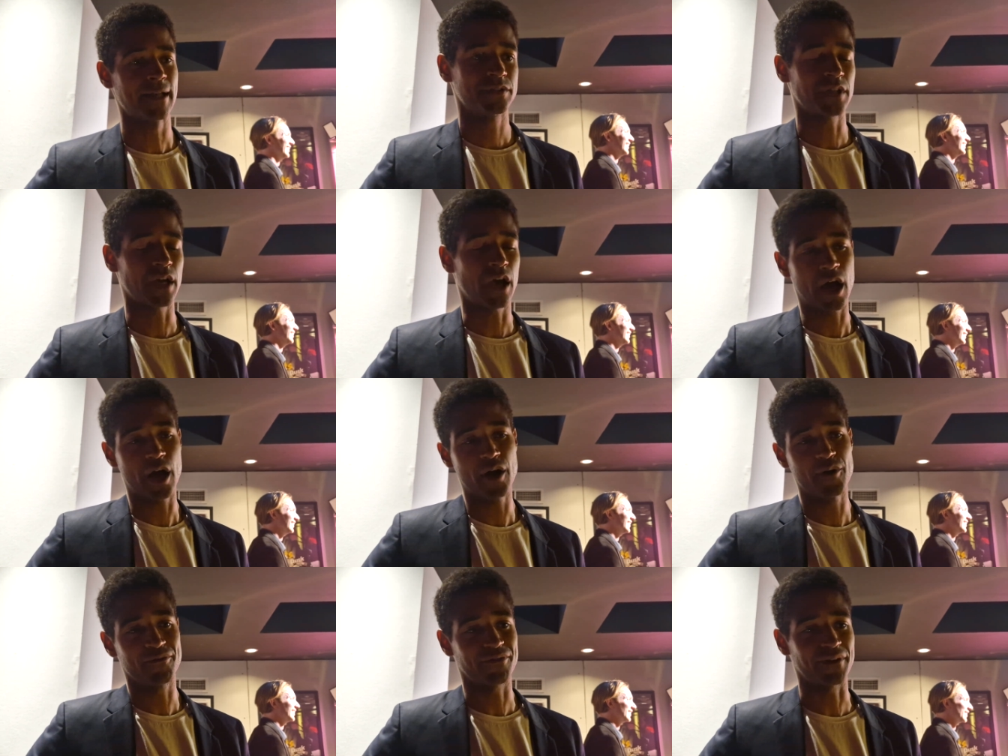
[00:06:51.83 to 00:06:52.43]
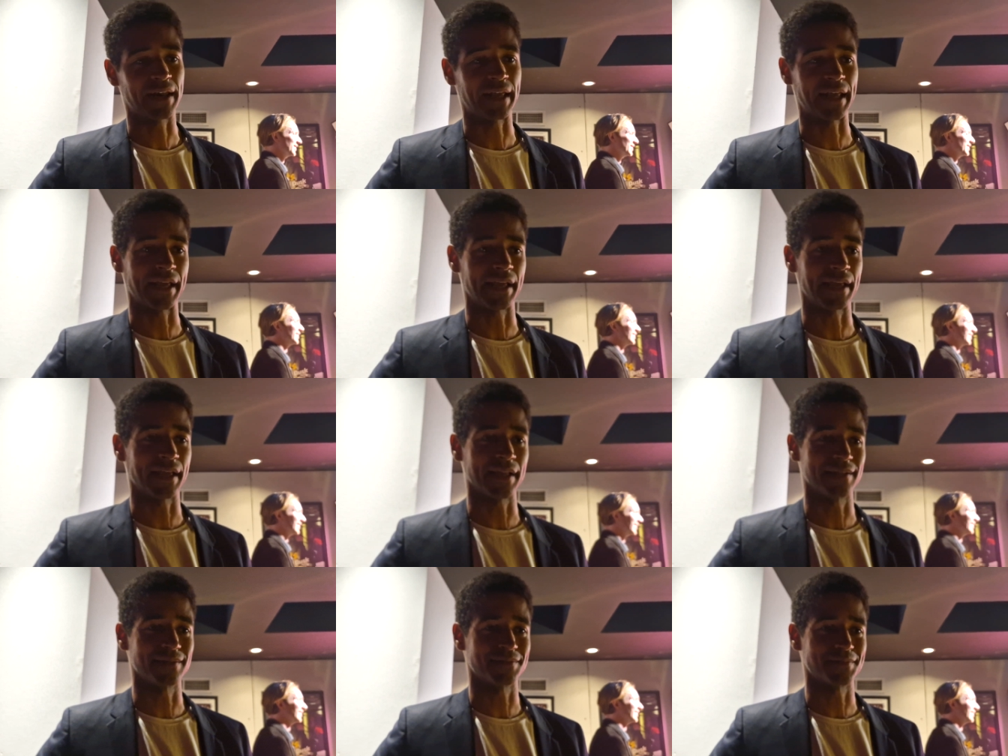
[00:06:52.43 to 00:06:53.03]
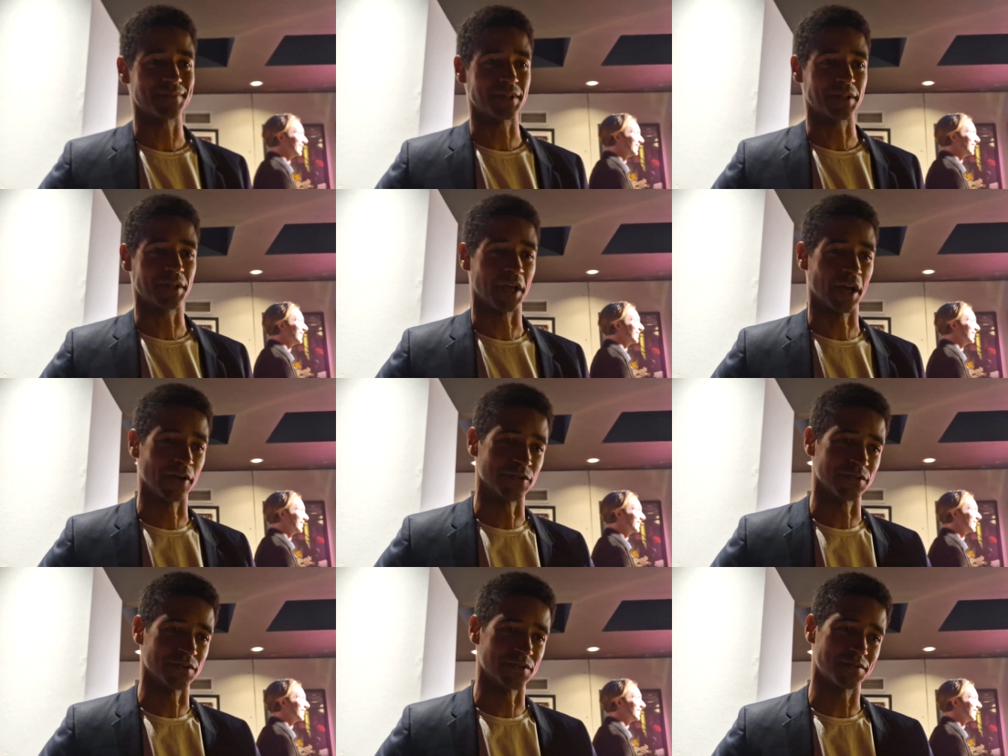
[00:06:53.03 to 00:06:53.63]
So hopefully it
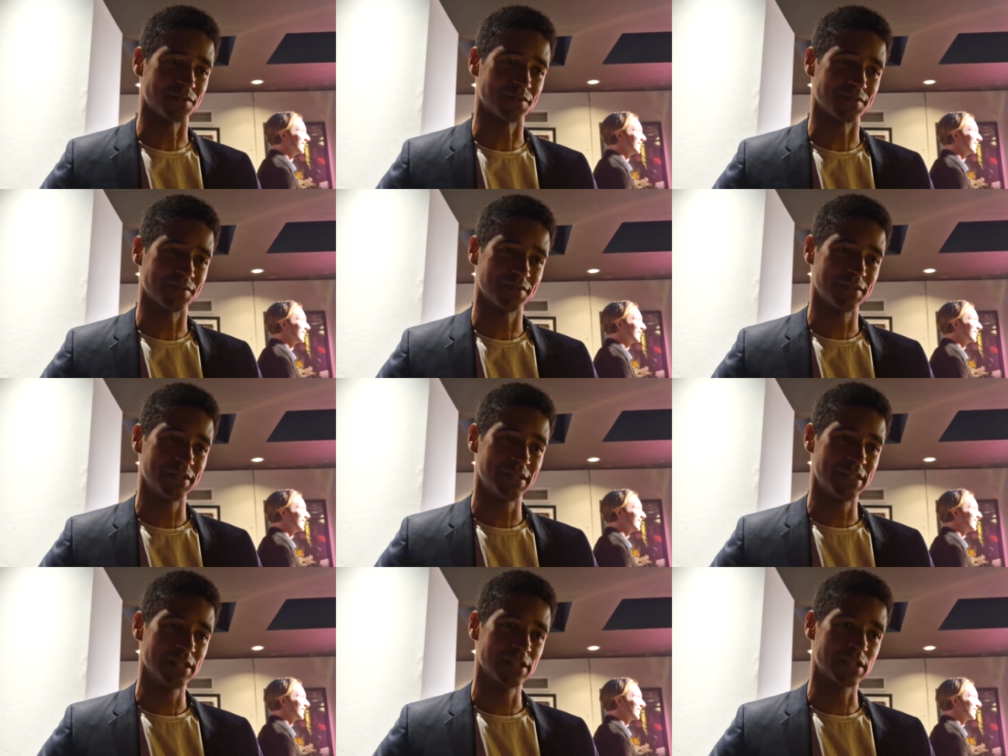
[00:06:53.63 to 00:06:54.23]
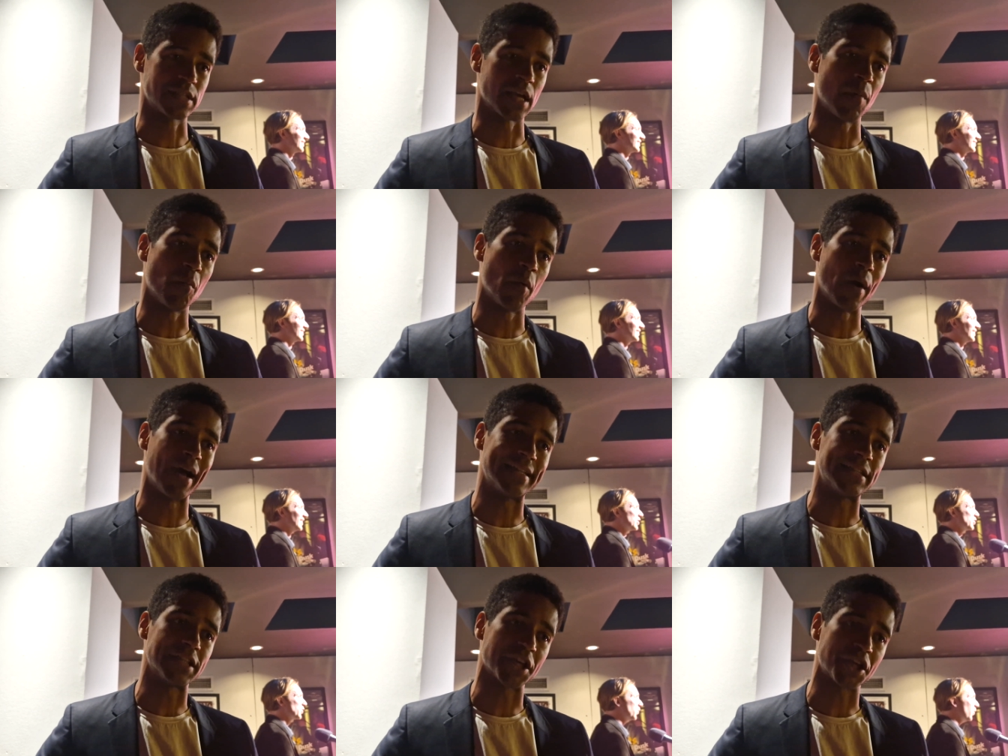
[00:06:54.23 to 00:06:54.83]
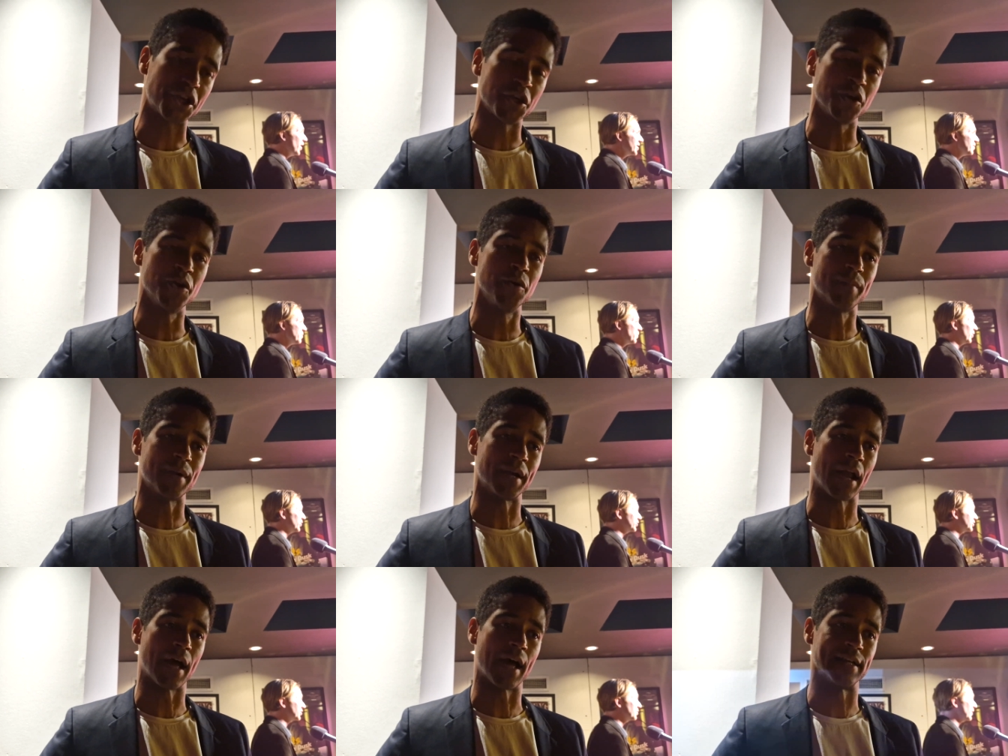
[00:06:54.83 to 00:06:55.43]
goes some way to
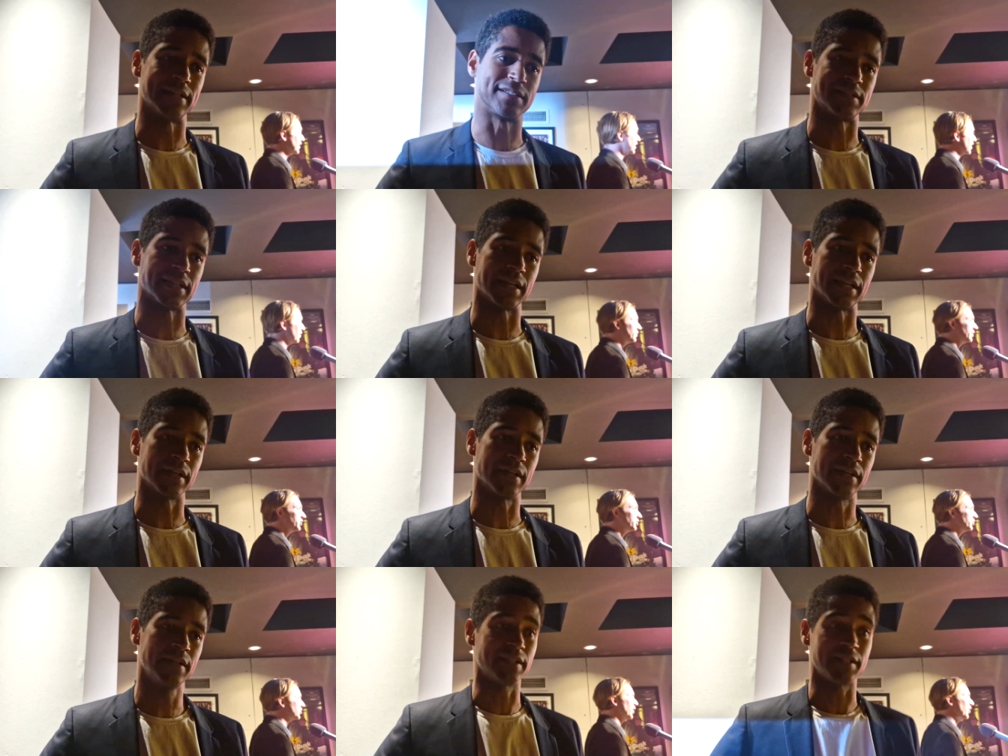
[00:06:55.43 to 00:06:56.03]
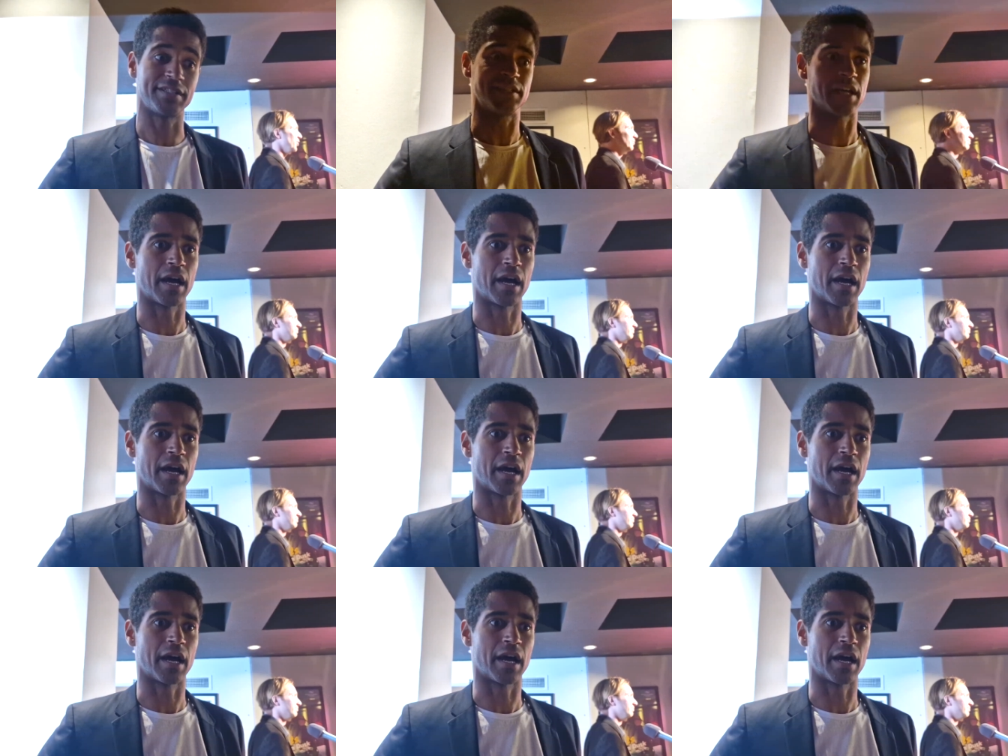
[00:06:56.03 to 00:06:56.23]
humanizing these